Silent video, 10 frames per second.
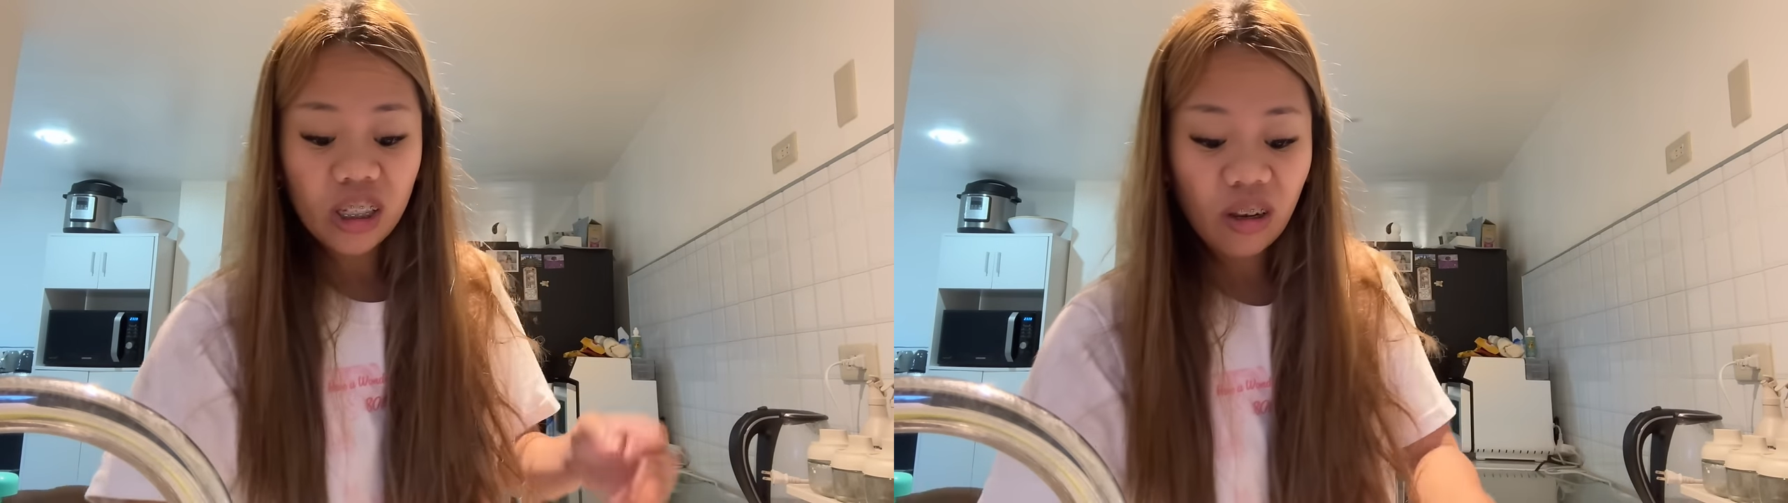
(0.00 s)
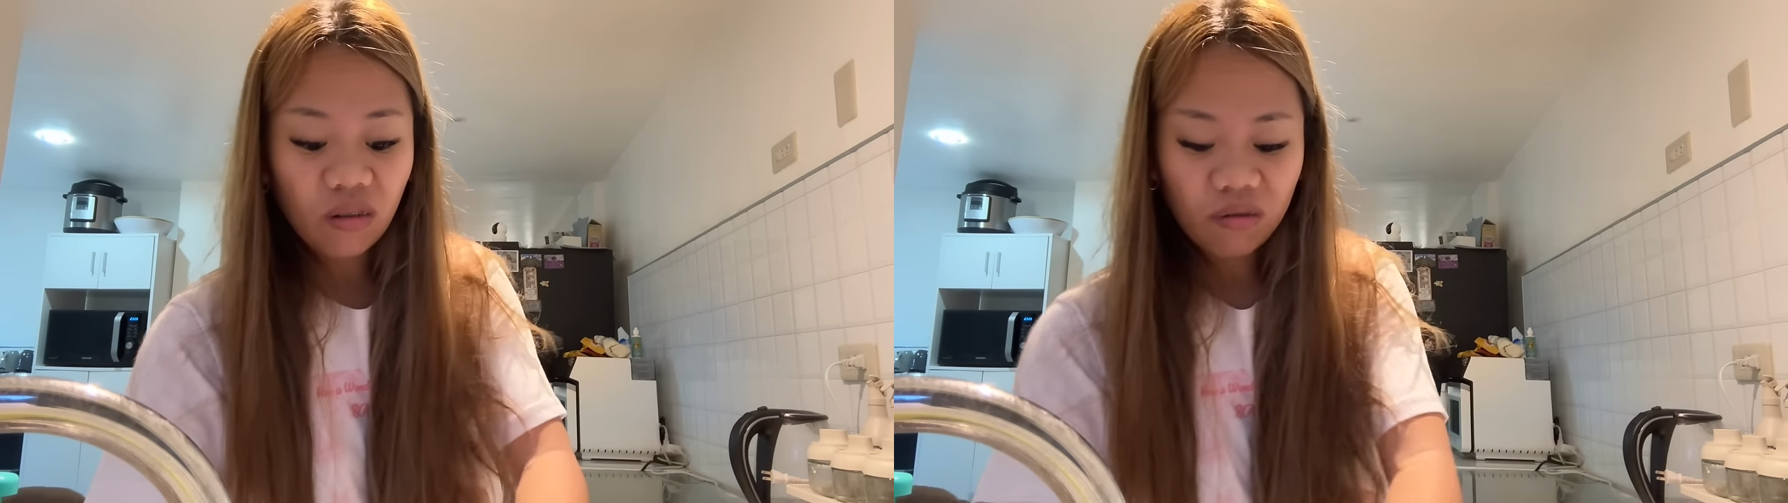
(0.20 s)

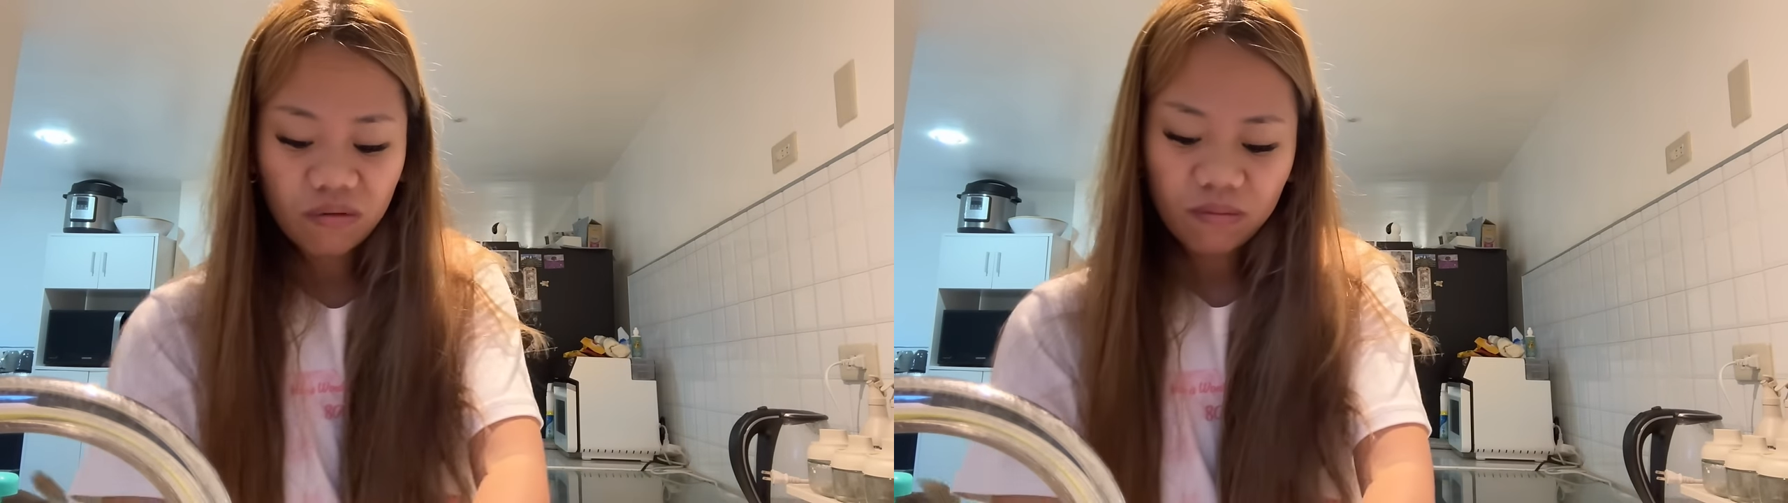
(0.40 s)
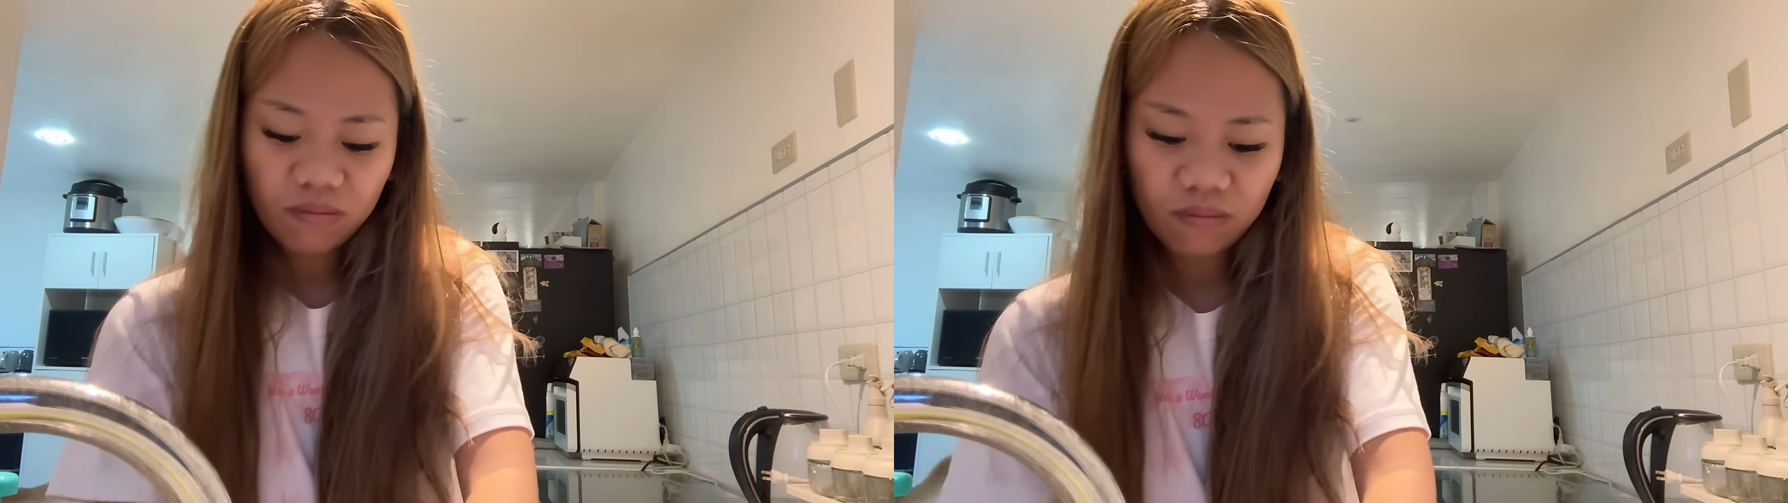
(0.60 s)
you know,
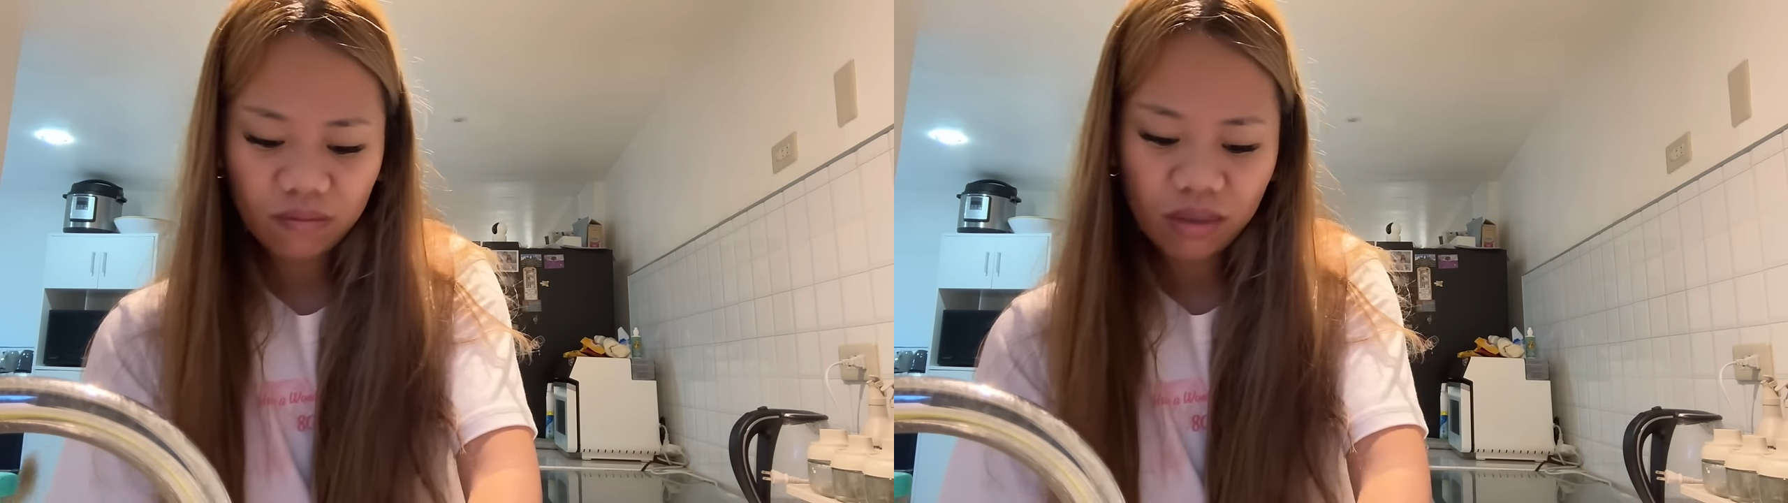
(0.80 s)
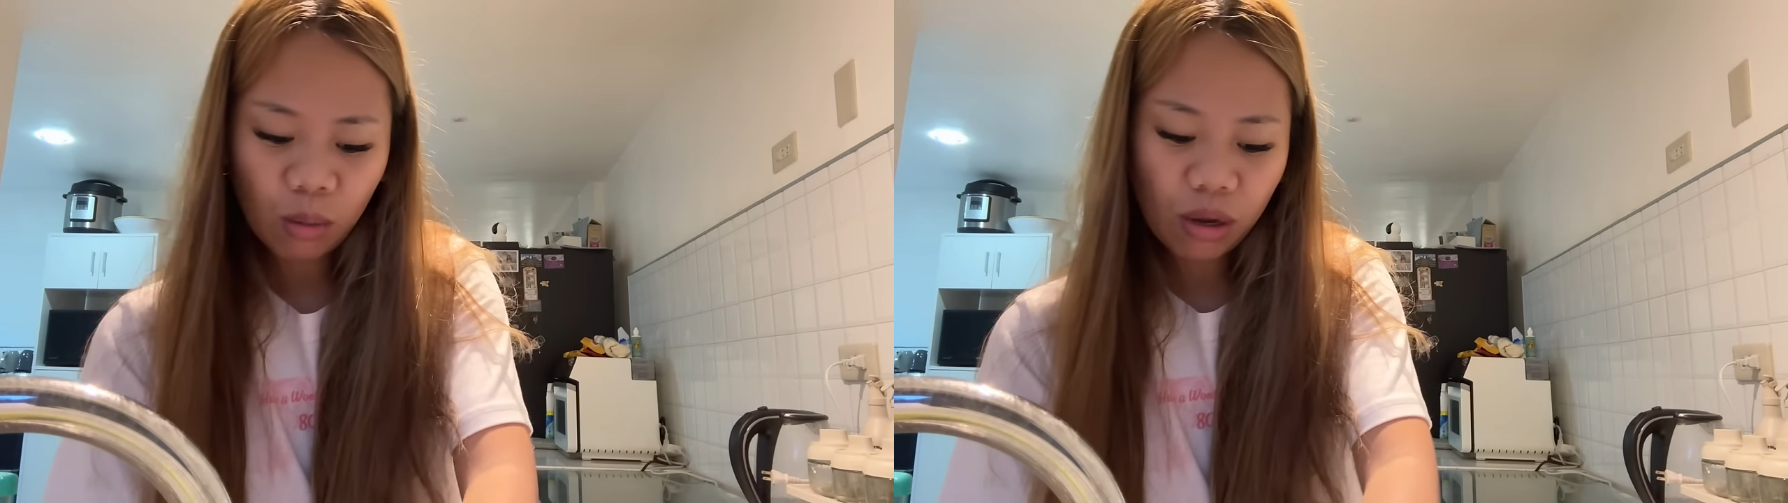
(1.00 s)

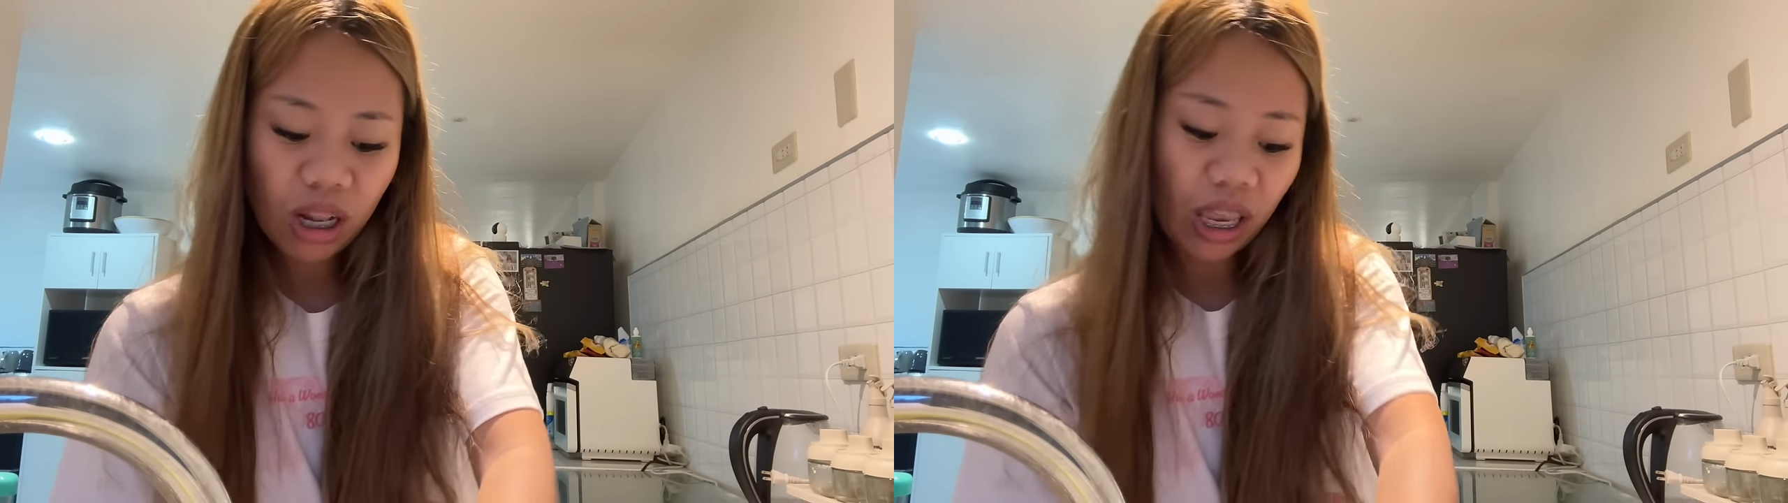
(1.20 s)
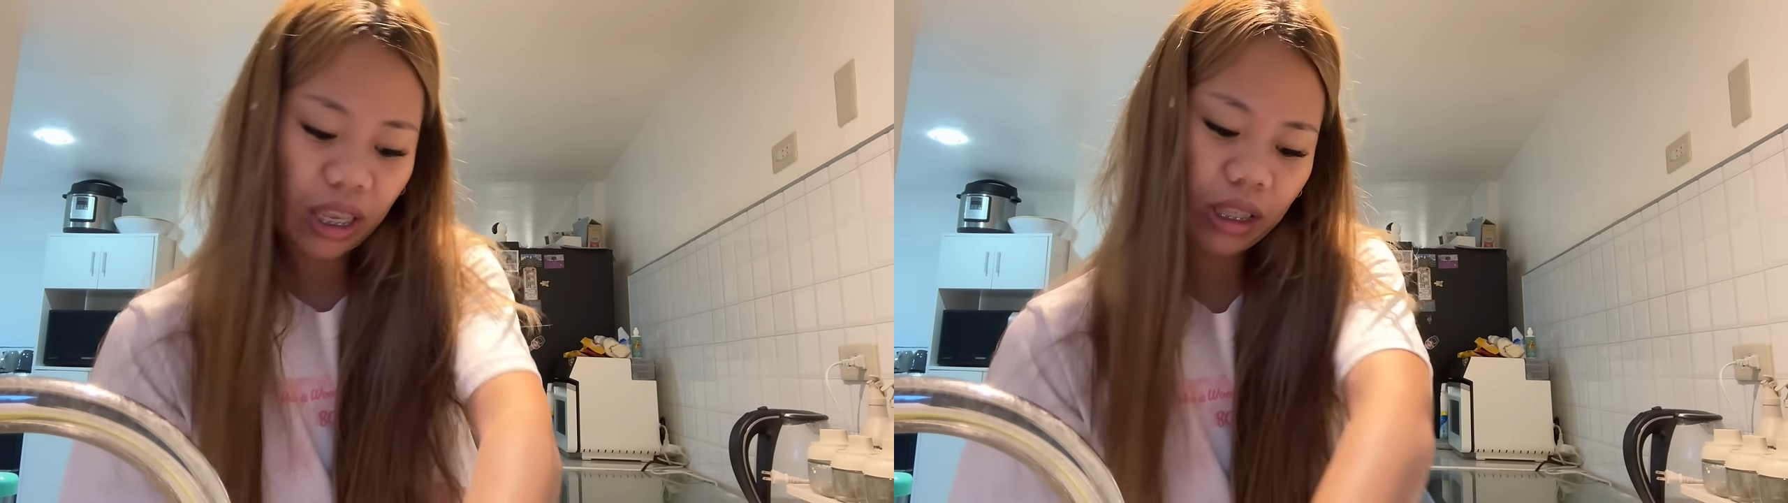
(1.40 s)
di ba,
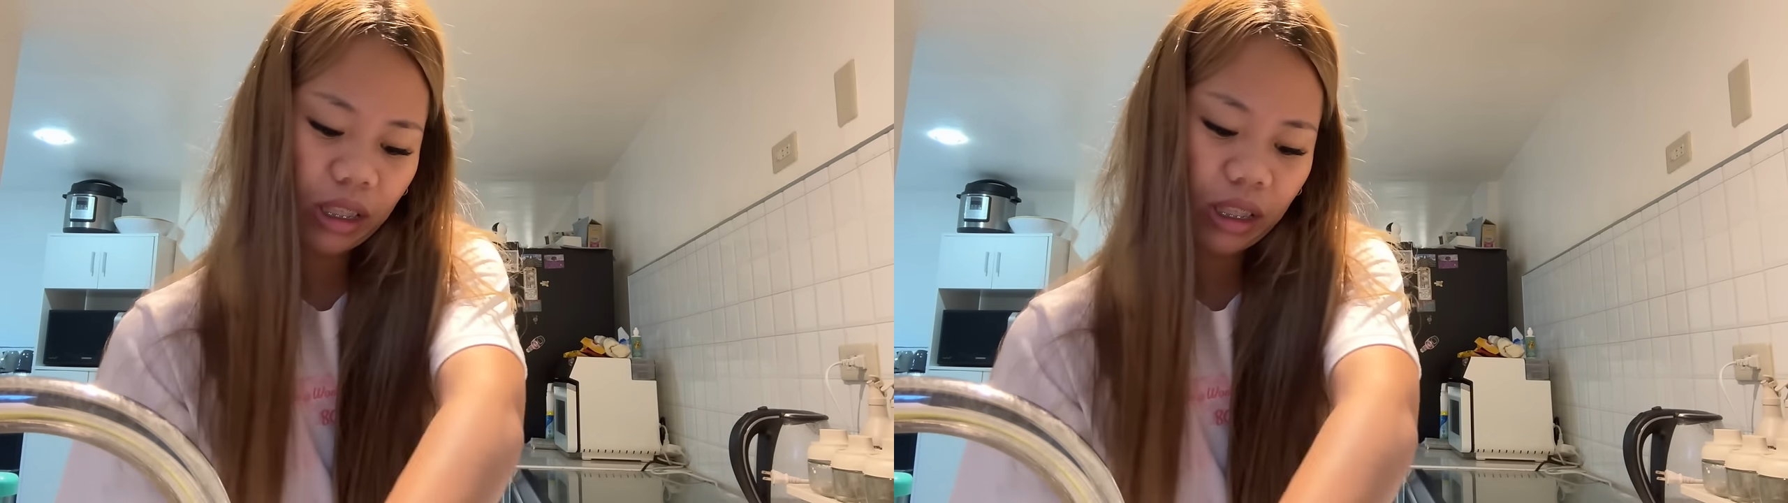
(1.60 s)
late.